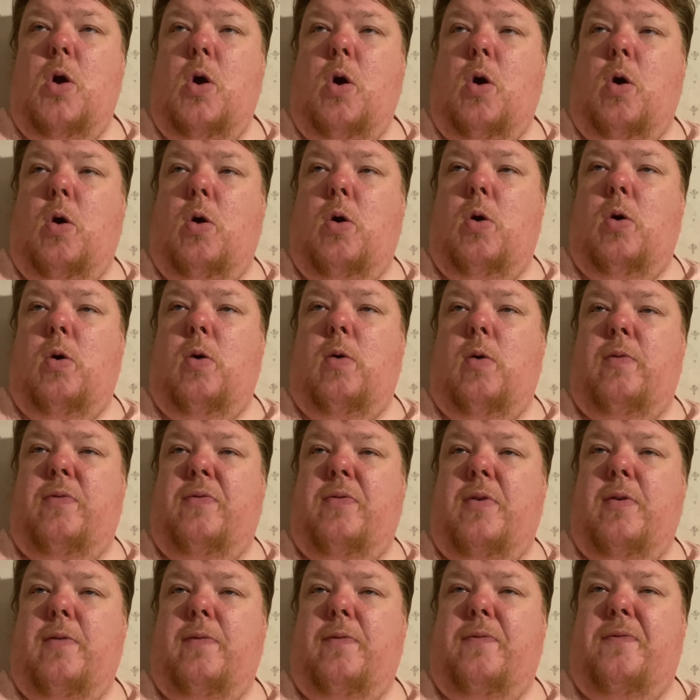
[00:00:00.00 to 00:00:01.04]

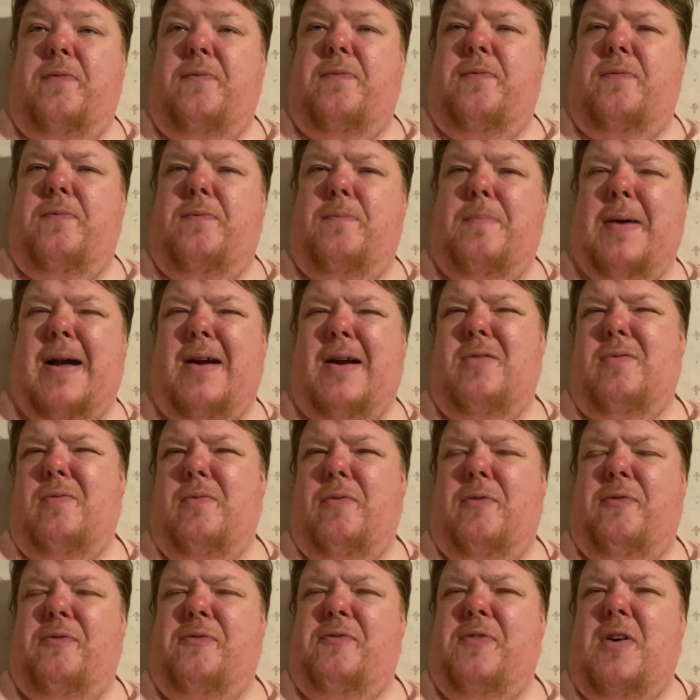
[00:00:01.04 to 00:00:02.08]
of about
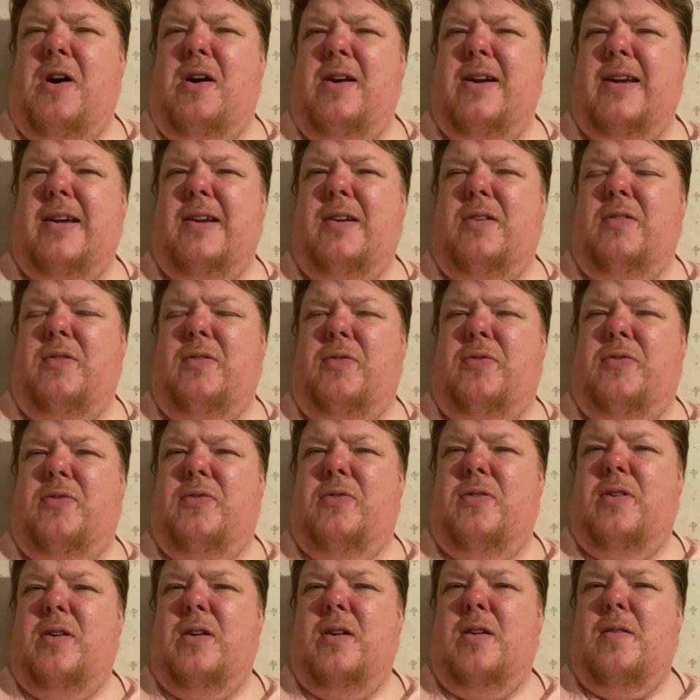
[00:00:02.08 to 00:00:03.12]

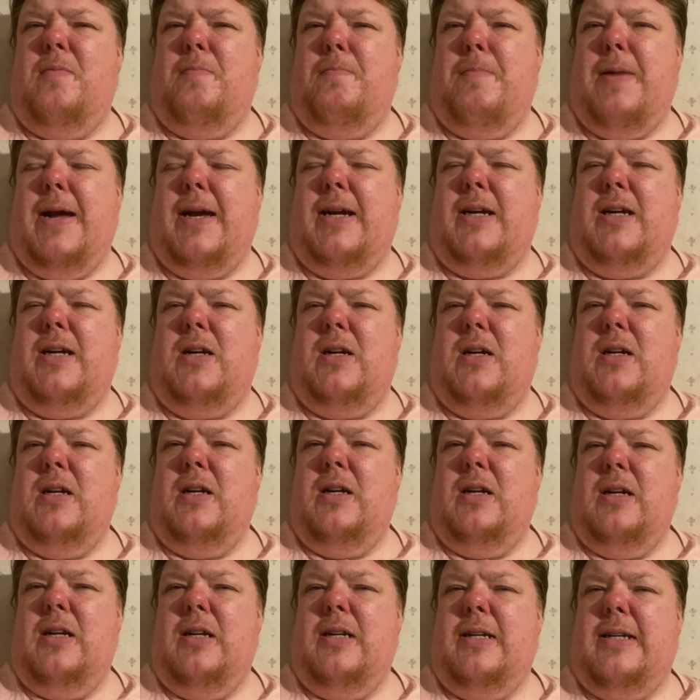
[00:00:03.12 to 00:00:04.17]
5 meg
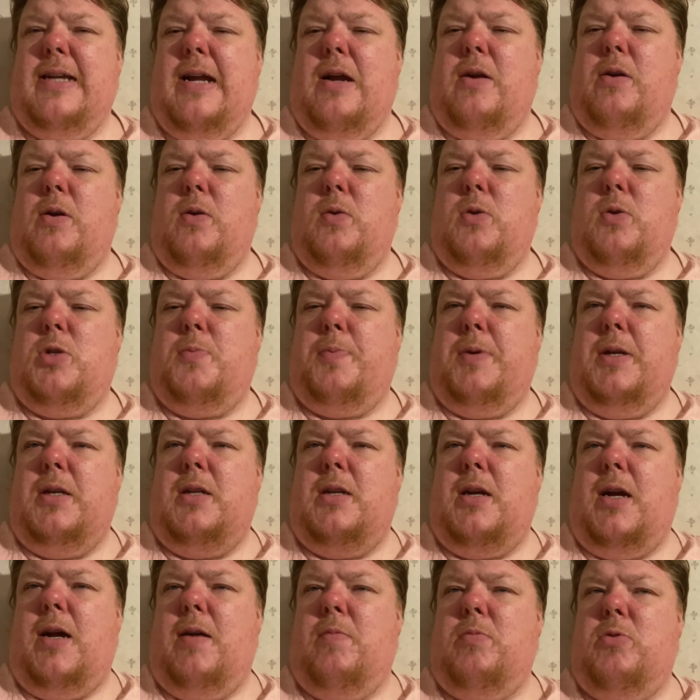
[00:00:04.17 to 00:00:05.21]
download
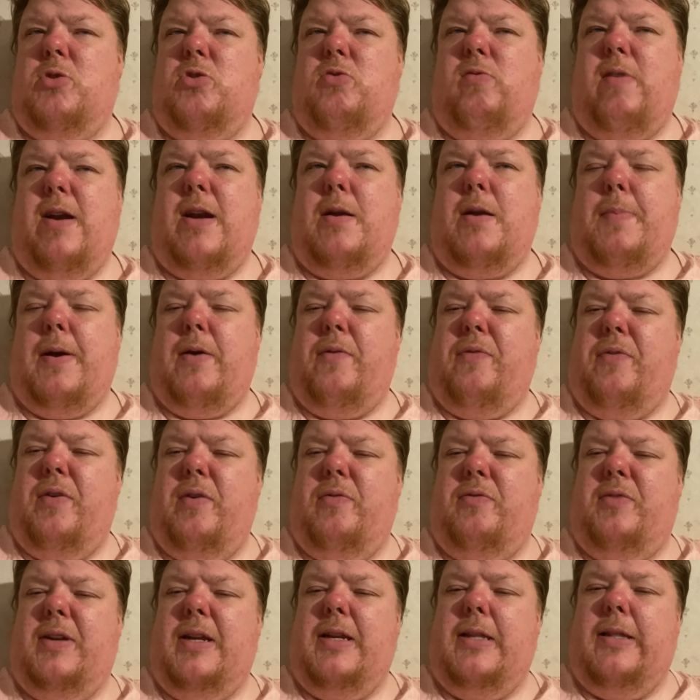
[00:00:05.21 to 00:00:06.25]
speed up to around about
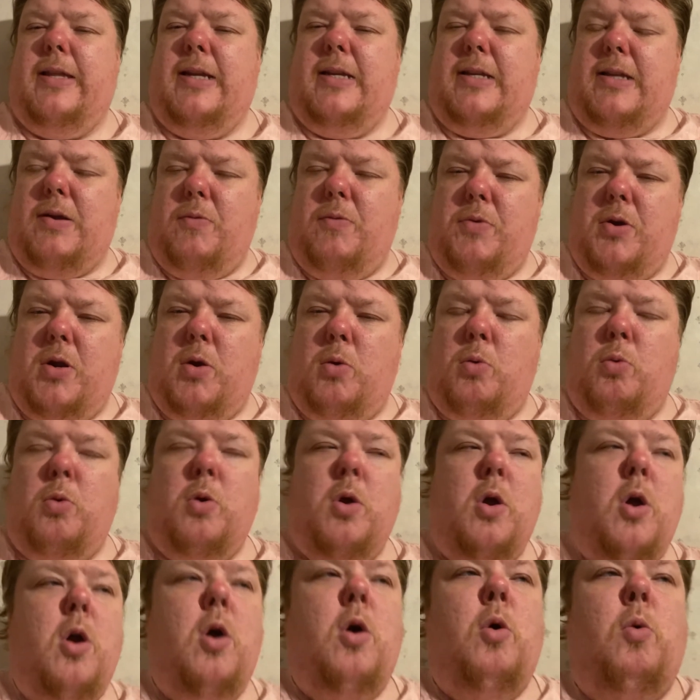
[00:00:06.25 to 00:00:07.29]
15. They don't know
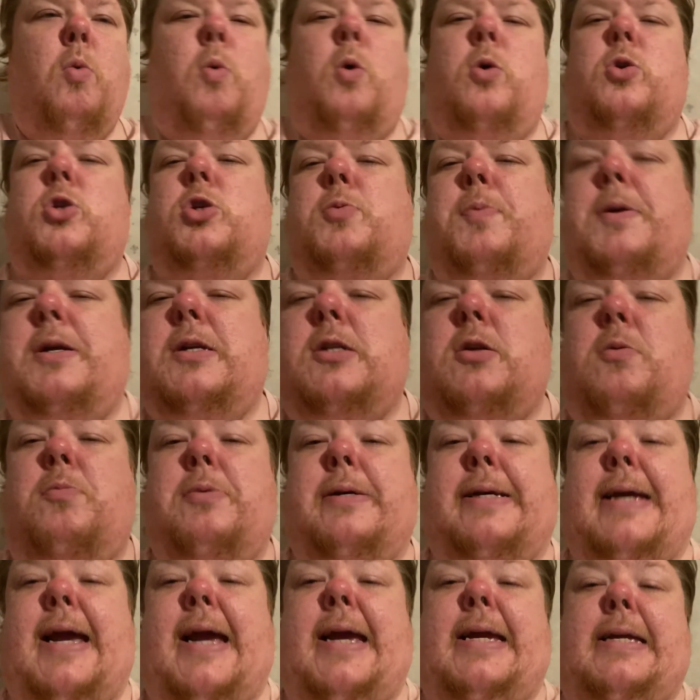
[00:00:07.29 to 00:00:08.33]
what speeds I'm
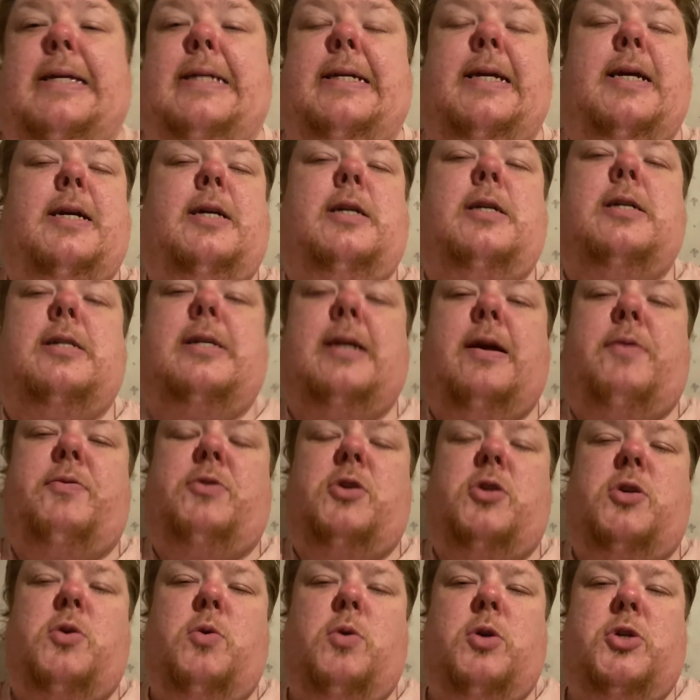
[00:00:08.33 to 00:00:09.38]
getting yet because they have
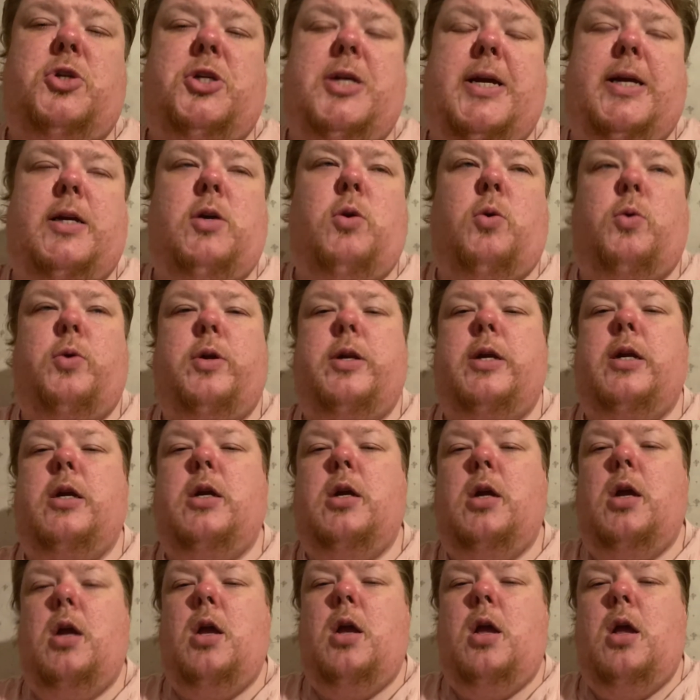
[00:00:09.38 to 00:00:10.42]
to do a check on
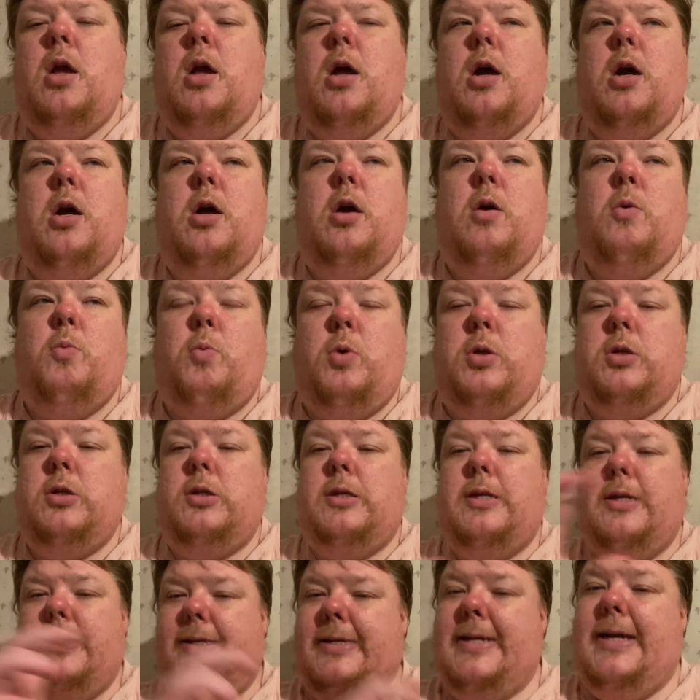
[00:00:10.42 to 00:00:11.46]
it
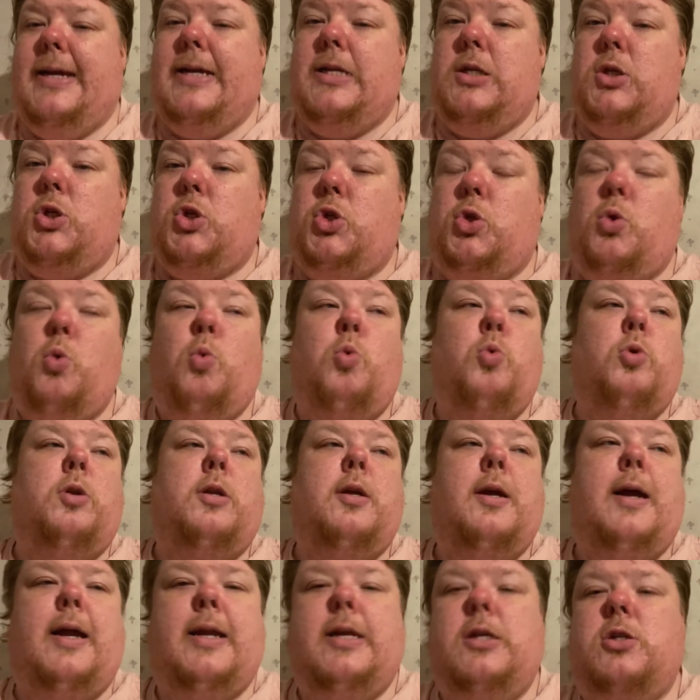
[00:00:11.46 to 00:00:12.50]
once it's installed.
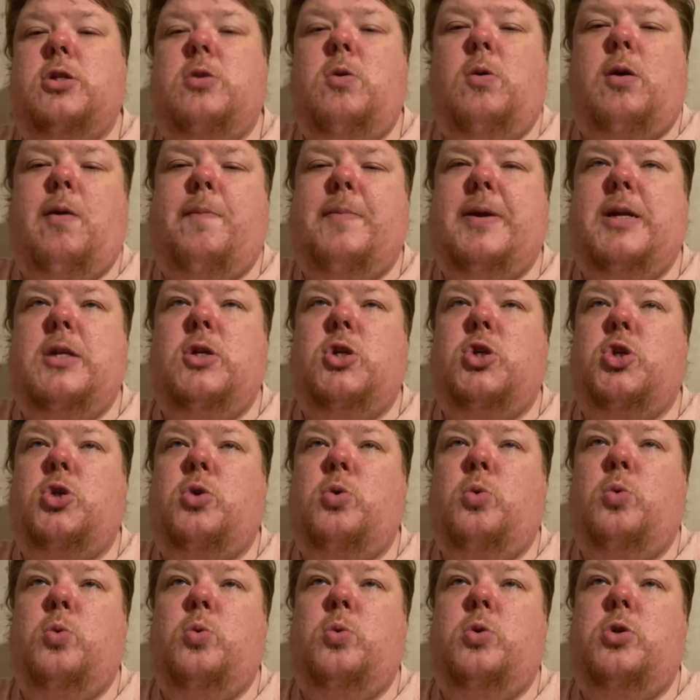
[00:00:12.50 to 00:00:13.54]
And it's not going to be
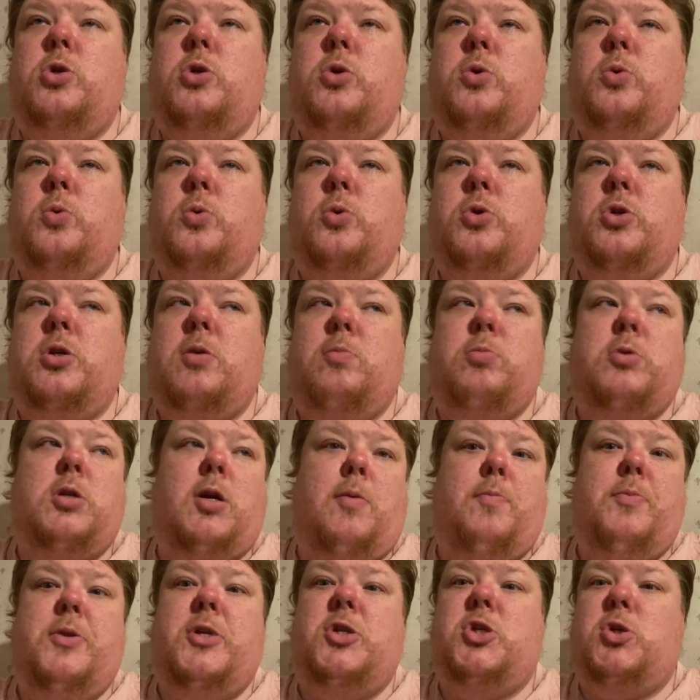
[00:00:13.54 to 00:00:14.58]
installed till
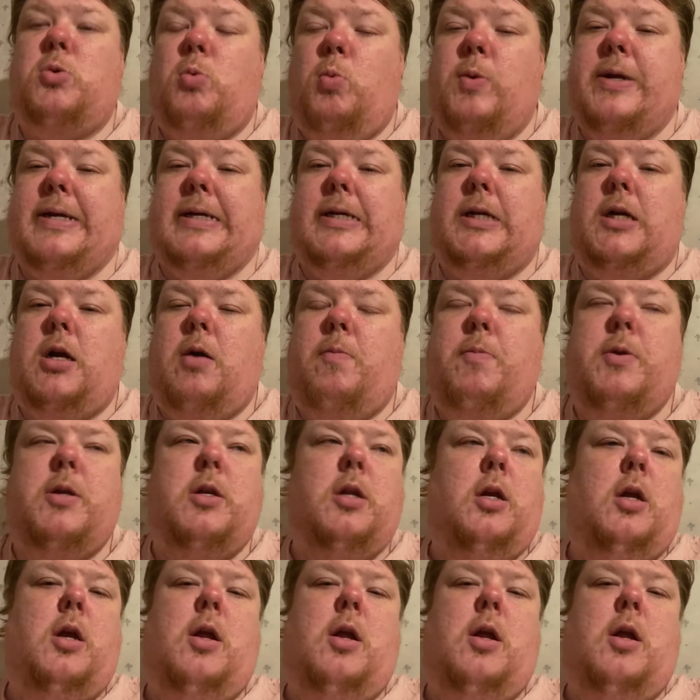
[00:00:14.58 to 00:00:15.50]
sometime this week coming.